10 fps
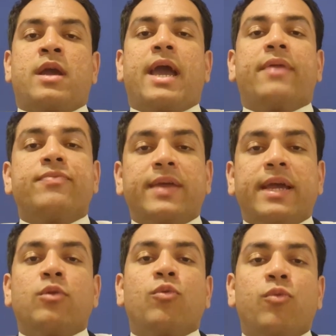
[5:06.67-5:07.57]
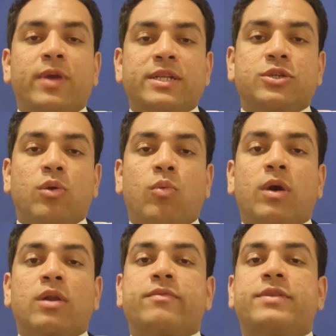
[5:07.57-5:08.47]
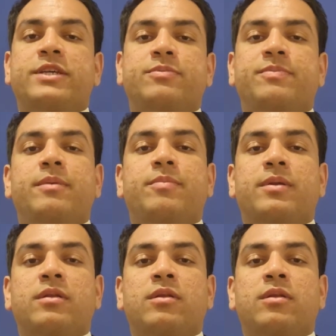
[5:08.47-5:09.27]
And then which one of these people